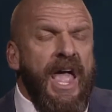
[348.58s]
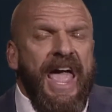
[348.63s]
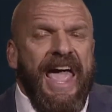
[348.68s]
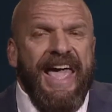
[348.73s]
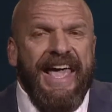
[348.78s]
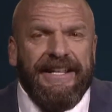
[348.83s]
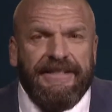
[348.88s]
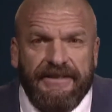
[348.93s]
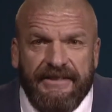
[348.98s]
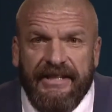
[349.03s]

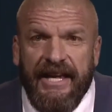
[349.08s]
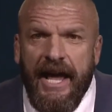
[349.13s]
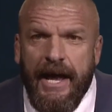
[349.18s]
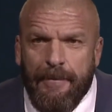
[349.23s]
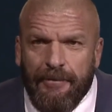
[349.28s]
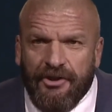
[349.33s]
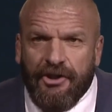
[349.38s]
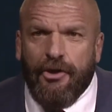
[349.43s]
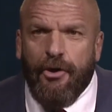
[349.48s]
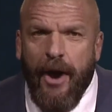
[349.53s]
It
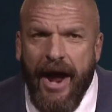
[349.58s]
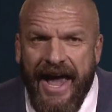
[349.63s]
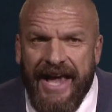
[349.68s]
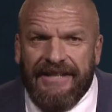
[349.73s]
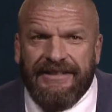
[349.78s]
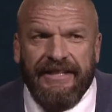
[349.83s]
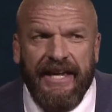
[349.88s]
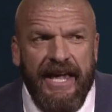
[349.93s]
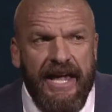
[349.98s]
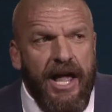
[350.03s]
seems
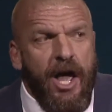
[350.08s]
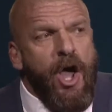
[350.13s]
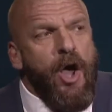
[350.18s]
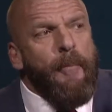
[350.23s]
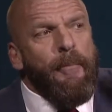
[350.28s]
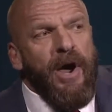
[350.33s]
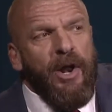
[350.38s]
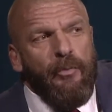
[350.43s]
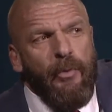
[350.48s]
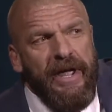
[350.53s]
crazy,
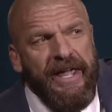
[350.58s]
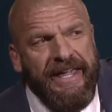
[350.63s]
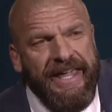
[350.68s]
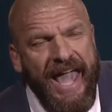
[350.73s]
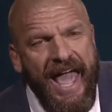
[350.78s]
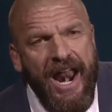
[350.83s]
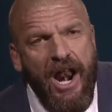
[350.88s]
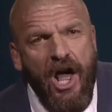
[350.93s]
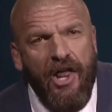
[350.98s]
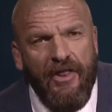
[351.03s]
but we
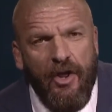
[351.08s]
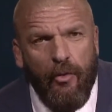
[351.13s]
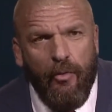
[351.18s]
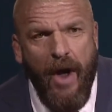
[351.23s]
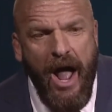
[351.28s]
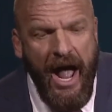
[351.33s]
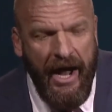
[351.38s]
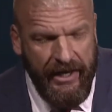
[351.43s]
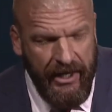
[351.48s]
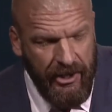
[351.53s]
get on the
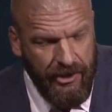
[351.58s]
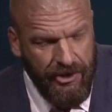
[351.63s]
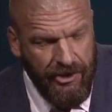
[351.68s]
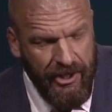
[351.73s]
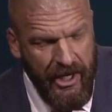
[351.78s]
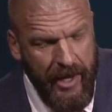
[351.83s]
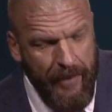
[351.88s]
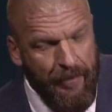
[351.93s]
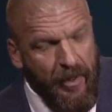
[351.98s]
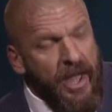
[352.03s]
rocket
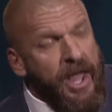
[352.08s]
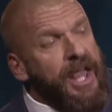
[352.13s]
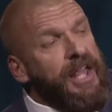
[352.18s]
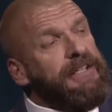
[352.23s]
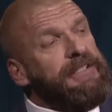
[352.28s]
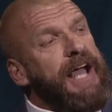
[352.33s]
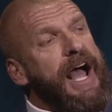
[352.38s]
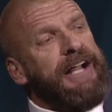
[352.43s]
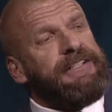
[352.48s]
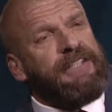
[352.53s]
ship.
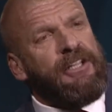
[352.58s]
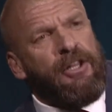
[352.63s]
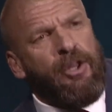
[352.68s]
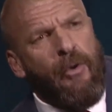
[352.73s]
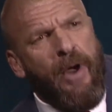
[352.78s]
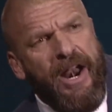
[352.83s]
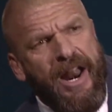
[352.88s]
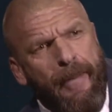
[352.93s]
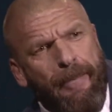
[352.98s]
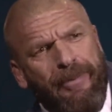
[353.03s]
Dr.
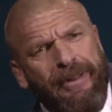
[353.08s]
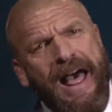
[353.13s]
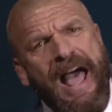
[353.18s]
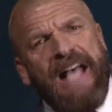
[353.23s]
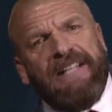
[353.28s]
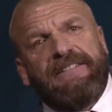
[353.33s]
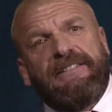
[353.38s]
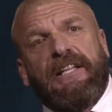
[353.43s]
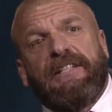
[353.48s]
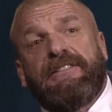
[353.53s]
Loretta
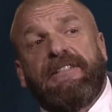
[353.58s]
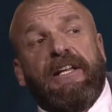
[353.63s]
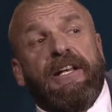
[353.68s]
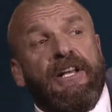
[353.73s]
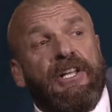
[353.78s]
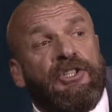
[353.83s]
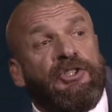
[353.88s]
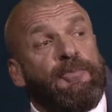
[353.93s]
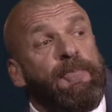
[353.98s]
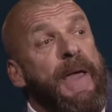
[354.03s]
blasts us
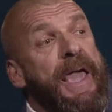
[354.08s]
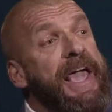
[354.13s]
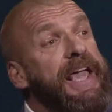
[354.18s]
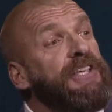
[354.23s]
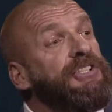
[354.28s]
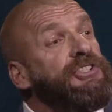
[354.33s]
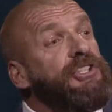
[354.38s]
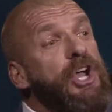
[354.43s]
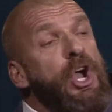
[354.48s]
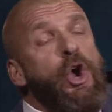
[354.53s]
into
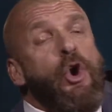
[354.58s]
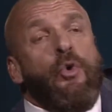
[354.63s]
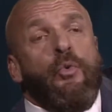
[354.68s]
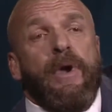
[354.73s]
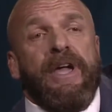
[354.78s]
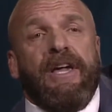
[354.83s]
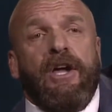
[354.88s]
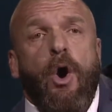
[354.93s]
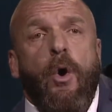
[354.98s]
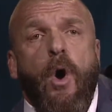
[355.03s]
space.
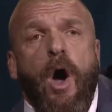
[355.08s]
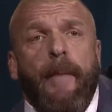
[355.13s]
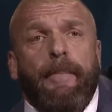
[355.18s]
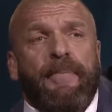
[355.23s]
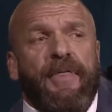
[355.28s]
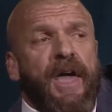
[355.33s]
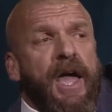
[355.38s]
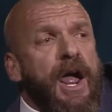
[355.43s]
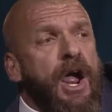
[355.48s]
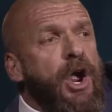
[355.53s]
We go
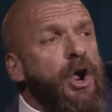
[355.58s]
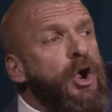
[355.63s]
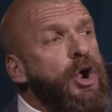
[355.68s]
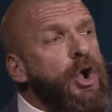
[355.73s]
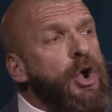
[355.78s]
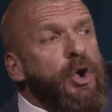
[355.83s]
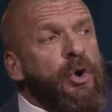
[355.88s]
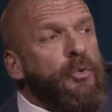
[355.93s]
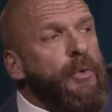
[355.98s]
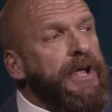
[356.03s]
up there.
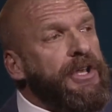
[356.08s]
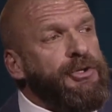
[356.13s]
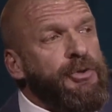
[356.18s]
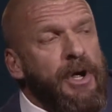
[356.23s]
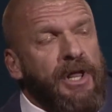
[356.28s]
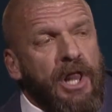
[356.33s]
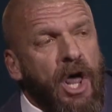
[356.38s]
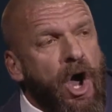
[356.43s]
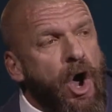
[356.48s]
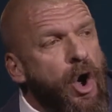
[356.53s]
We
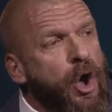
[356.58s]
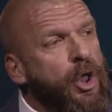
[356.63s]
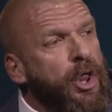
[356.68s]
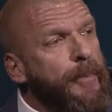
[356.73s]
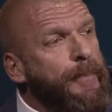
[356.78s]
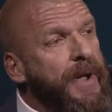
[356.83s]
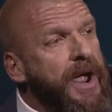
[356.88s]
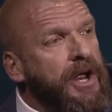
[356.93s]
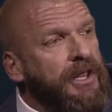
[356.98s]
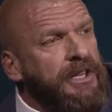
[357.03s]
drill a hole,
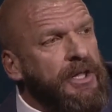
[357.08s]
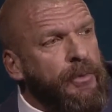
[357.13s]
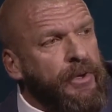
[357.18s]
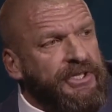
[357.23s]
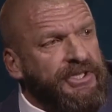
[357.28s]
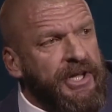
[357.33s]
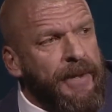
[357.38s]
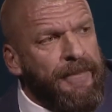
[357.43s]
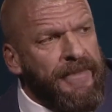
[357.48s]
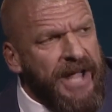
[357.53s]
apparently with
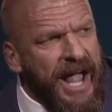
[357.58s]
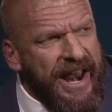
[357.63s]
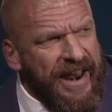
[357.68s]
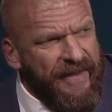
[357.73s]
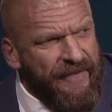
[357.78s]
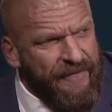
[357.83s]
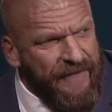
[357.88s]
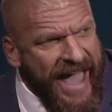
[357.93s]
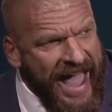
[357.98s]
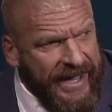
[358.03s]
some kind
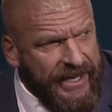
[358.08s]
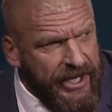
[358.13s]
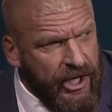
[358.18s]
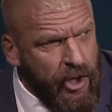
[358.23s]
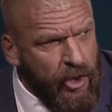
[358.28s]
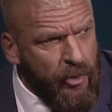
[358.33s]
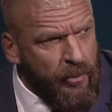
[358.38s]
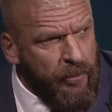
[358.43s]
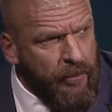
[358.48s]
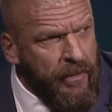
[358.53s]
of
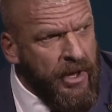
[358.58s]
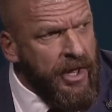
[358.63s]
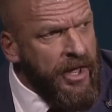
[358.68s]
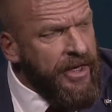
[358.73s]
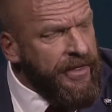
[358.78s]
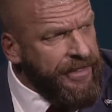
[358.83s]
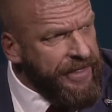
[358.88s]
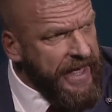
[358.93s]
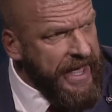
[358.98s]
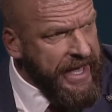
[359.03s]
vacuum
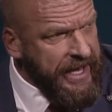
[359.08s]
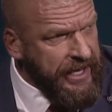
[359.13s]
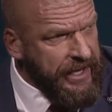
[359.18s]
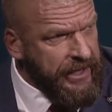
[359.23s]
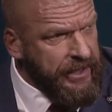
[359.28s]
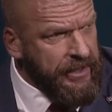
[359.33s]
thing.